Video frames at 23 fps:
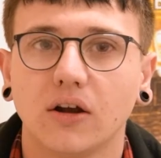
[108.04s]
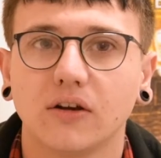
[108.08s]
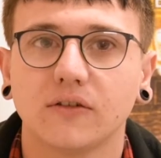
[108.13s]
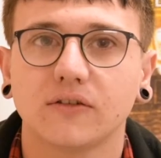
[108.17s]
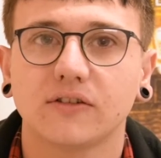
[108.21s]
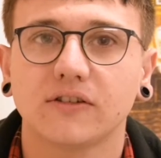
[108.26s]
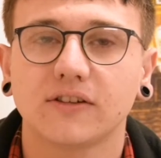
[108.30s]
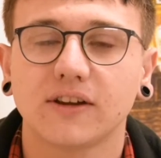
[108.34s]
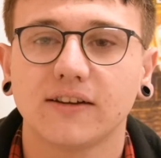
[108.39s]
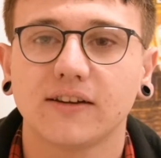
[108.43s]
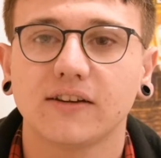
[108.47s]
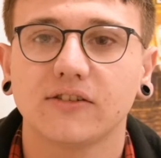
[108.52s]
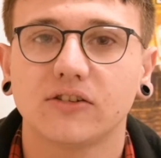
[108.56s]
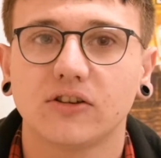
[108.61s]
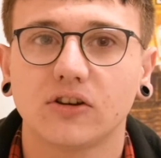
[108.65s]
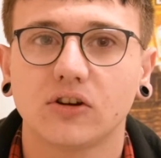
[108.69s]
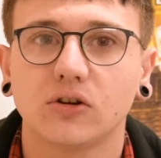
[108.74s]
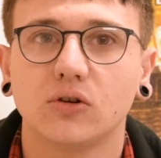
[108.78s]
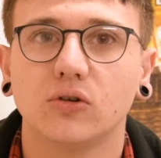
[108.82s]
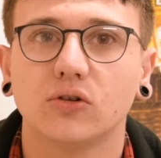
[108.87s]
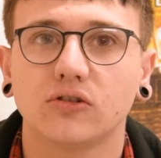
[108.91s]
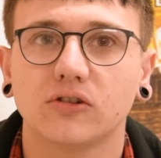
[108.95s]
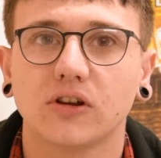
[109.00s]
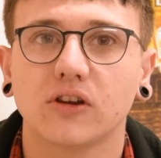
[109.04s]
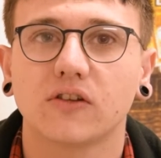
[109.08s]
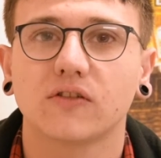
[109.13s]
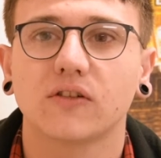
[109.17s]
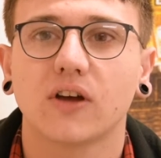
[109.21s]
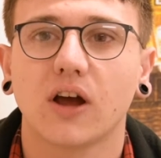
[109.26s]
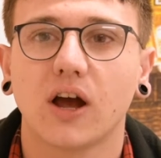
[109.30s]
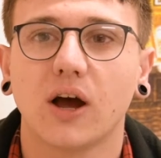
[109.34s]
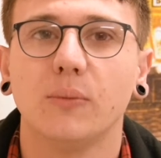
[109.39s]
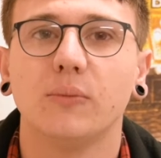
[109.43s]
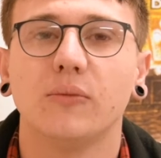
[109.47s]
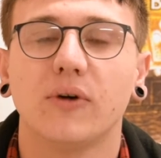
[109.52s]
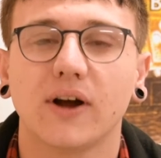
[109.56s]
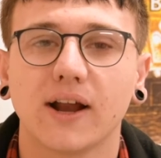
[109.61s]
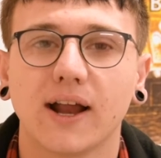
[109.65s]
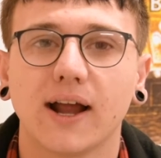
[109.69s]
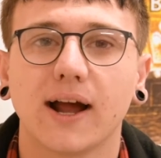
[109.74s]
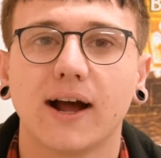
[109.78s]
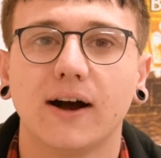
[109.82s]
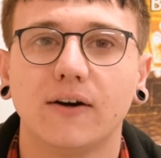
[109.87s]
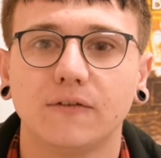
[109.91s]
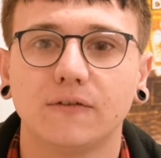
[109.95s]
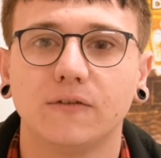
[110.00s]
The facilities of the course is very
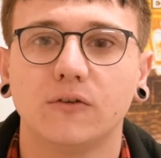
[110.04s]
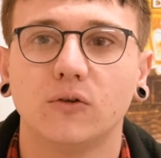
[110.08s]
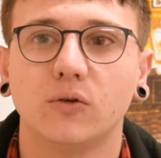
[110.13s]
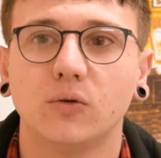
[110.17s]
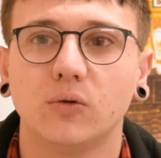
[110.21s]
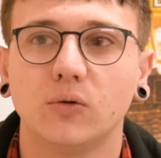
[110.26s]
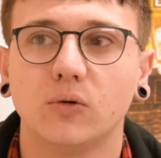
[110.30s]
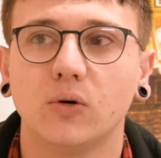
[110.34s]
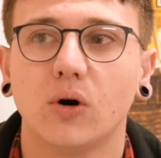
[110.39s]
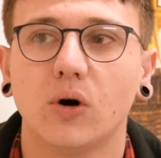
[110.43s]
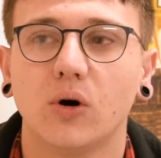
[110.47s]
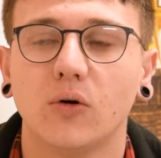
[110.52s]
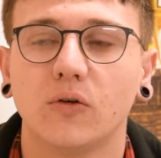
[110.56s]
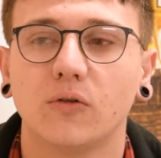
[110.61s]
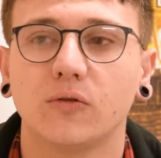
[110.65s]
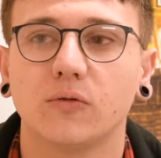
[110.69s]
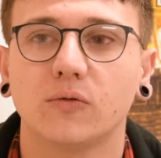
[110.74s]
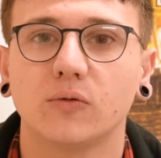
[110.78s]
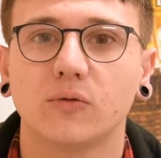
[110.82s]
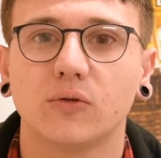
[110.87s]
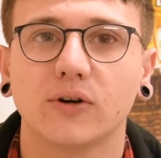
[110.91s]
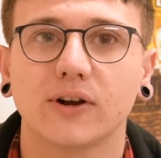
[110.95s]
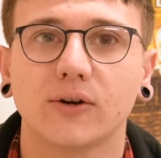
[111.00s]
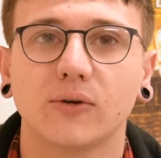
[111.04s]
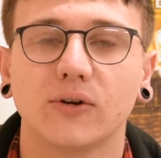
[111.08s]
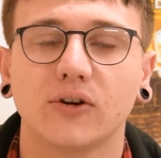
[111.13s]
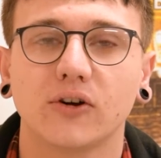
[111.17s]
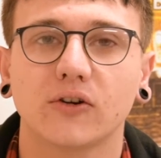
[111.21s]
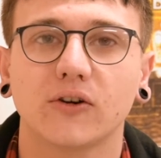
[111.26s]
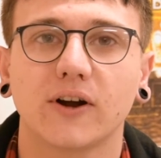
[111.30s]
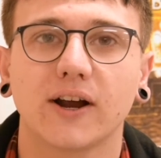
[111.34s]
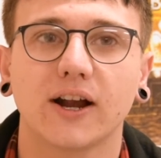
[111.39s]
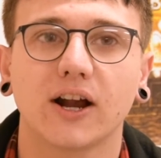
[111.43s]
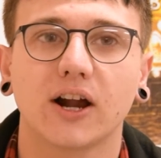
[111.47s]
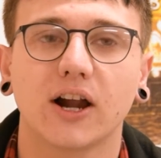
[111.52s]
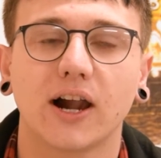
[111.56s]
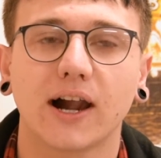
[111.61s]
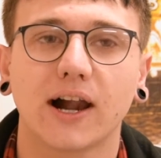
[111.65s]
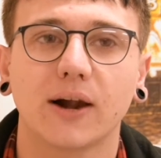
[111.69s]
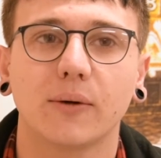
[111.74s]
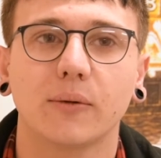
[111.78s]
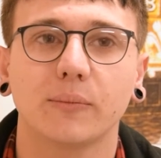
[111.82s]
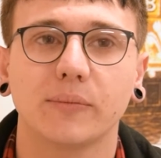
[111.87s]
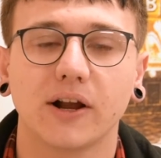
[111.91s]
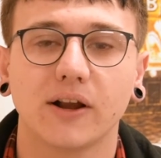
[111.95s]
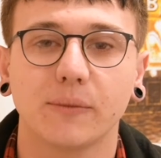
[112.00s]
helpful, or where you want to create like
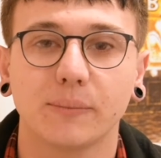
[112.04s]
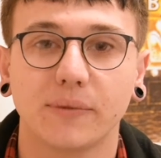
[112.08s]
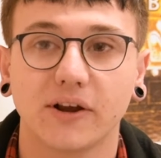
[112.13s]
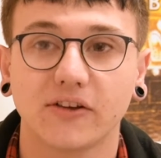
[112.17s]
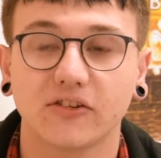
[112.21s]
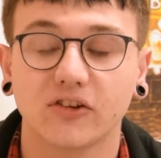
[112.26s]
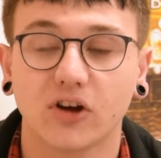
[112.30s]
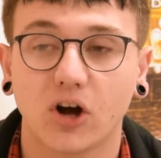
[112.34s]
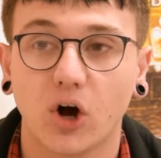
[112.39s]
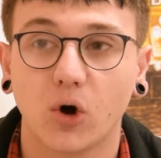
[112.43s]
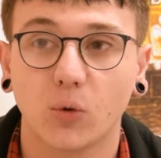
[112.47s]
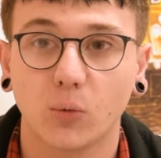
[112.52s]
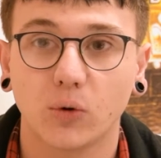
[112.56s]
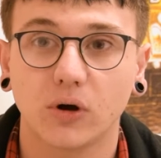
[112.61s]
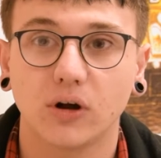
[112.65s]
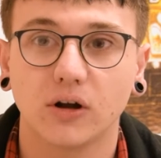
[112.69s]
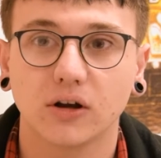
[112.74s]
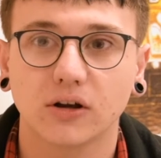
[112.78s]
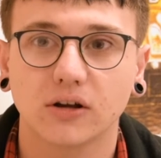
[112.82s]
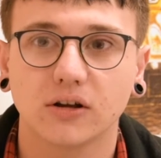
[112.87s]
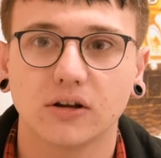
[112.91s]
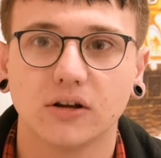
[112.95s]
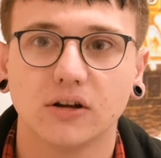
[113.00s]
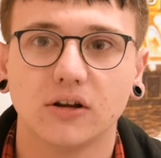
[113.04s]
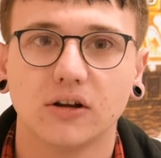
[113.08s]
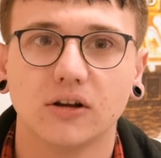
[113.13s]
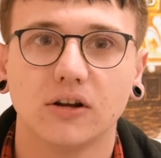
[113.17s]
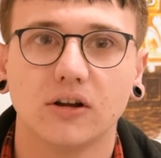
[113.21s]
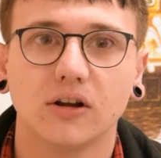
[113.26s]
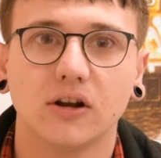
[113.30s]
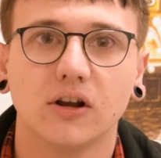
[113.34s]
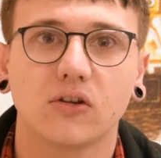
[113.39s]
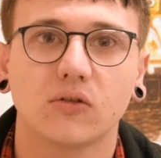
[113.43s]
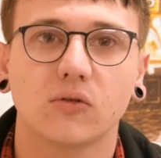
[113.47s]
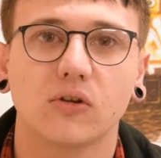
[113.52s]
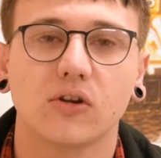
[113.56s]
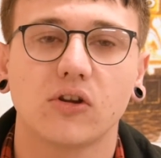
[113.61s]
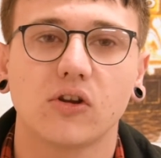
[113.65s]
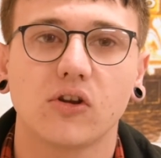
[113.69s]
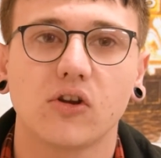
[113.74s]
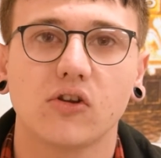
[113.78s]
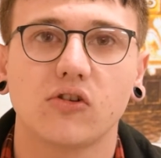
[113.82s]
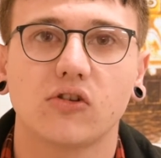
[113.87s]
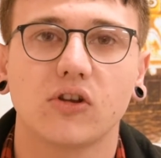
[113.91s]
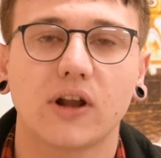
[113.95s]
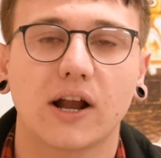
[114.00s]
a piece of artwork. So
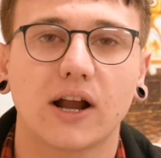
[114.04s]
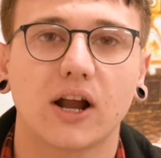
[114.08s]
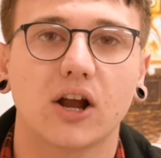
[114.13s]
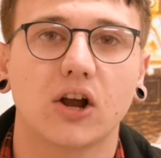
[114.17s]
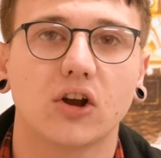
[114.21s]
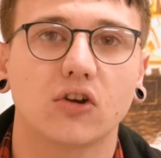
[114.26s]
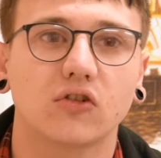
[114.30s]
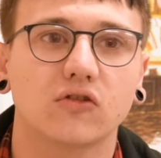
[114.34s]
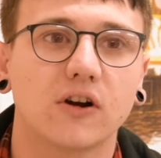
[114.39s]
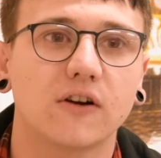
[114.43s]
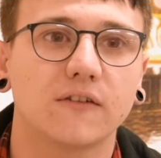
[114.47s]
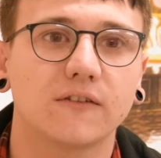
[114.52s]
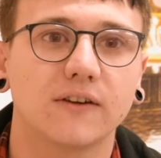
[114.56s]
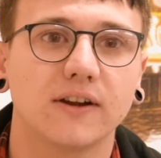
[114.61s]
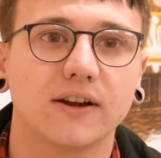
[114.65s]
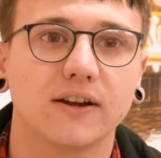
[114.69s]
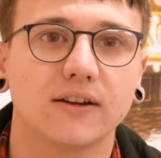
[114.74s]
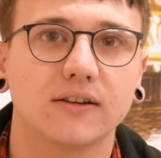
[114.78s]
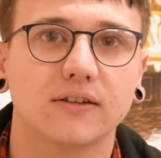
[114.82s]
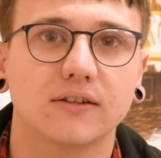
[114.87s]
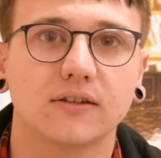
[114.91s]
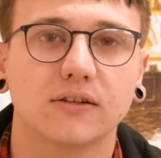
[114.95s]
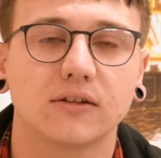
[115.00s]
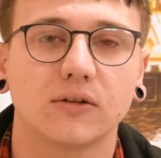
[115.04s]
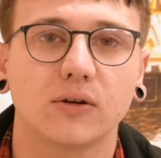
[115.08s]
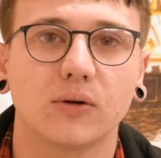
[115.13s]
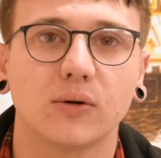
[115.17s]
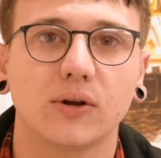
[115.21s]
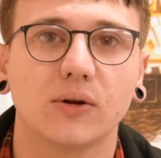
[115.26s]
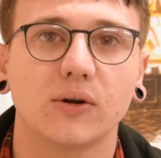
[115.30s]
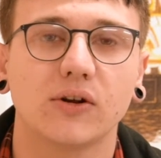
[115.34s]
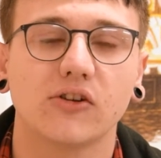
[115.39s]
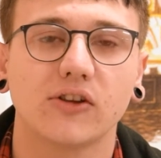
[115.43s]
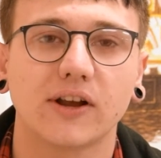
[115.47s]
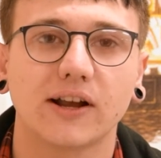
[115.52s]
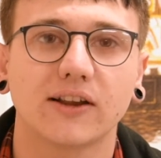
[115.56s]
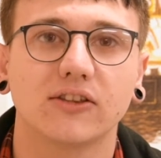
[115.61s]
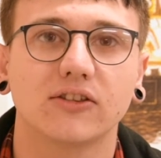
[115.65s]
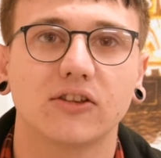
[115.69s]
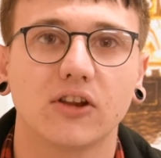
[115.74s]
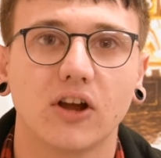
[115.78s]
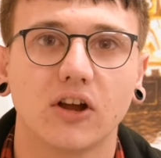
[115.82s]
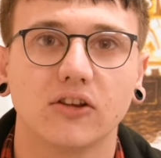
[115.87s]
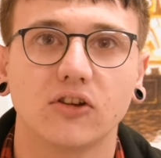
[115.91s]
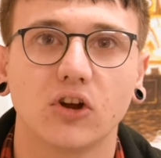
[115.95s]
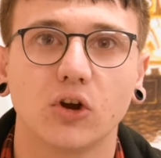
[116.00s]
you use like a graphics, so you use like
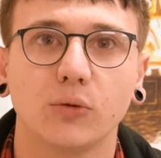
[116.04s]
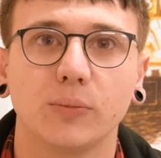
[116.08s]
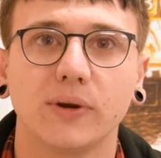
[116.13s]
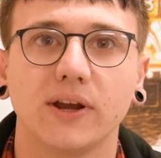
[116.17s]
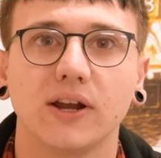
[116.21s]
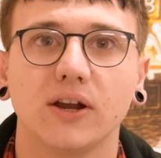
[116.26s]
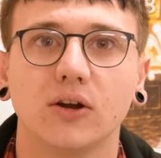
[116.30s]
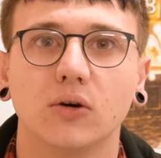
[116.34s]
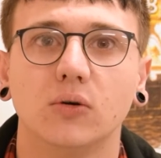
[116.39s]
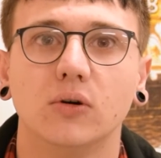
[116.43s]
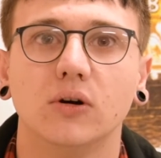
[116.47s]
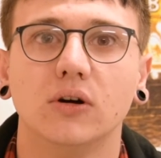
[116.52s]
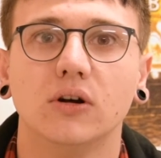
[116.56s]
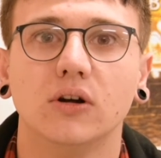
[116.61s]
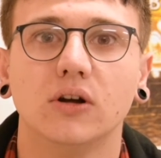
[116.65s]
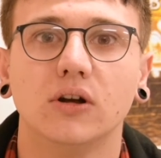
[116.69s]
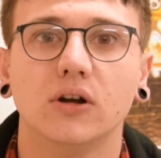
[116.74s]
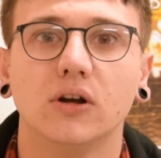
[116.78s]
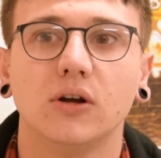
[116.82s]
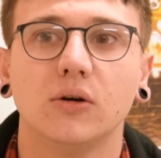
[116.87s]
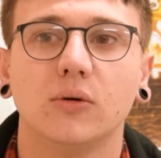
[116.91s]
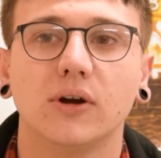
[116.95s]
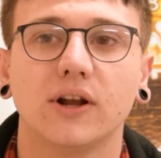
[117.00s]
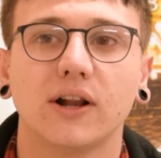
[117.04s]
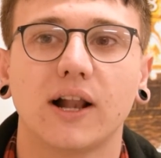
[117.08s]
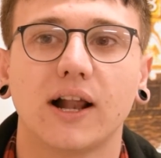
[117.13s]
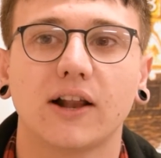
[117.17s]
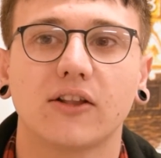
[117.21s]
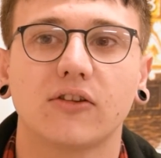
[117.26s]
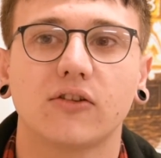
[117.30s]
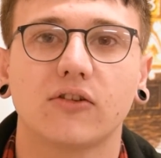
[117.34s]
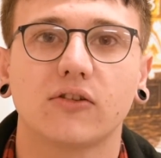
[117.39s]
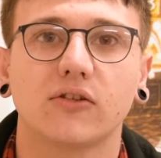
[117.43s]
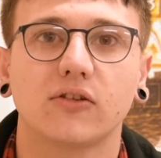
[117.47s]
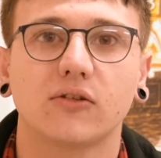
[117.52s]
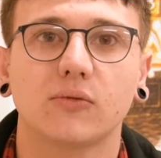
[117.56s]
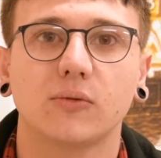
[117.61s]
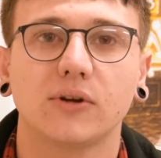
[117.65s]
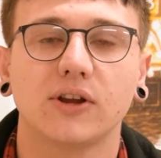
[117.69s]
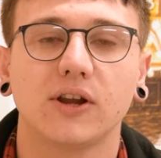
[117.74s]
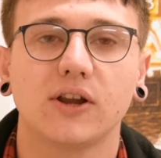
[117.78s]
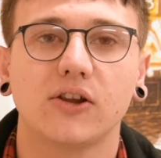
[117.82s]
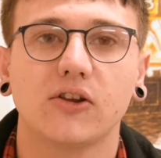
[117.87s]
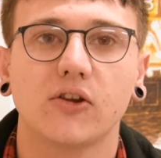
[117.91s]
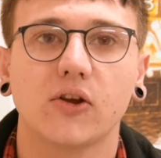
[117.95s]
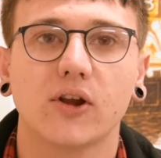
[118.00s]
Adobe, or where
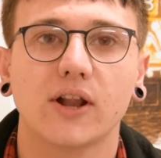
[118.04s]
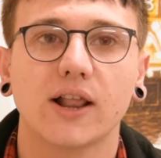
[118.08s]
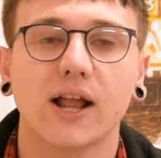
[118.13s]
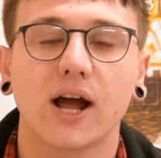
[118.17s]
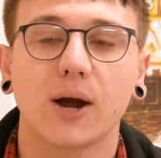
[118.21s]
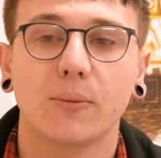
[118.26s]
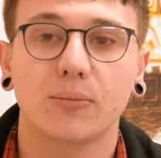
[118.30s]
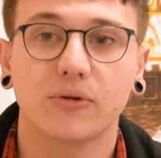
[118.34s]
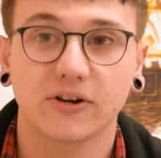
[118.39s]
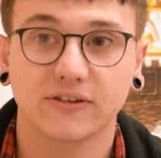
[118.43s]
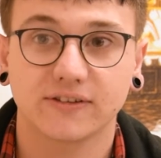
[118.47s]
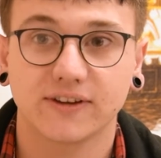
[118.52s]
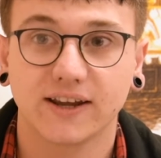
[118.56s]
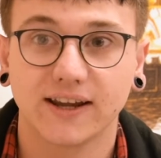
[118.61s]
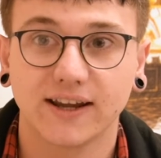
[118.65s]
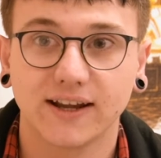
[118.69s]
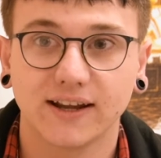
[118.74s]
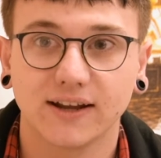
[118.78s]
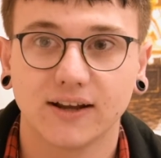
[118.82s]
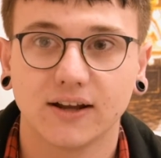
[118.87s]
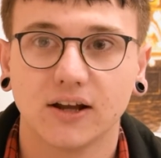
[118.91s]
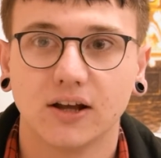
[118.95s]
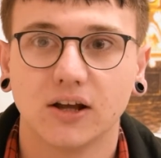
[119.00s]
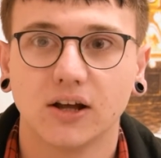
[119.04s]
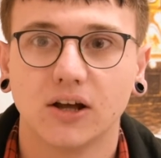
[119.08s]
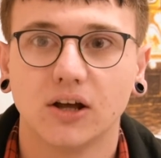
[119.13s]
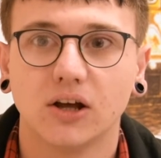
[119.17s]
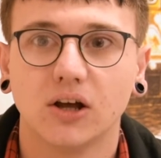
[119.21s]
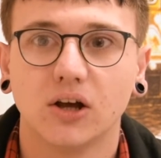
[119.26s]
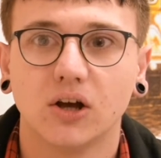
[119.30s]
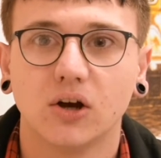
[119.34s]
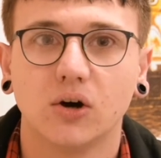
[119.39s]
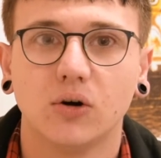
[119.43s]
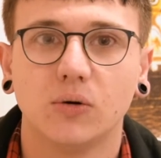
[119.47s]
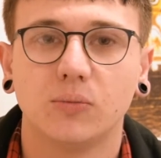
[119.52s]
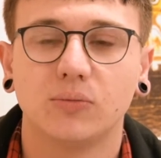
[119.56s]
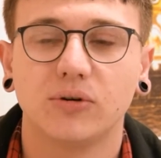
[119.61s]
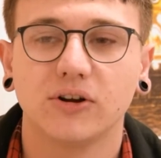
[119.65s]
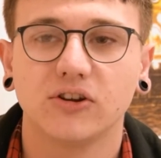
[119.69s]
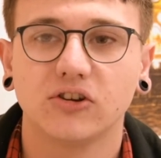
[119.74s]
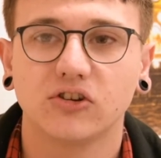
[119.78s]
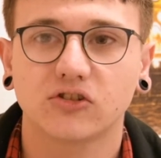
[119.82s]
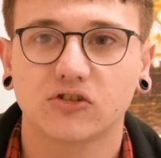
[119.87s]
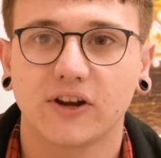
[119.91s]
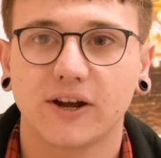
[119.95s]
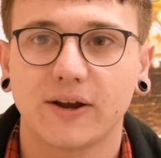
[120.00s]
you do letter pressing or
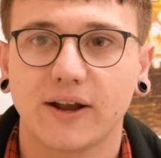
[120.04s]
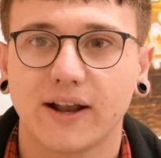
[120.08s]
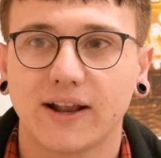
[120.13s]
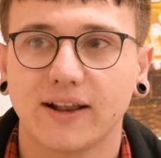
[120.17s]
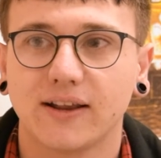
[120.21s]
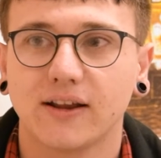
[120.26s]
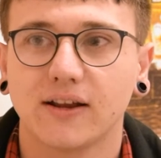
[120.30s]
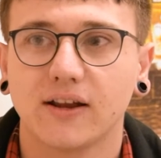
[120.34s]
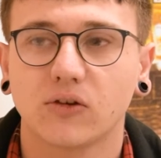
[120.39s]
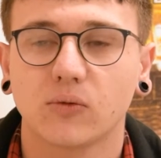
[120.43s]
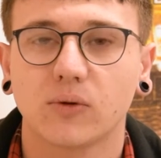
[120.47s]
print screening.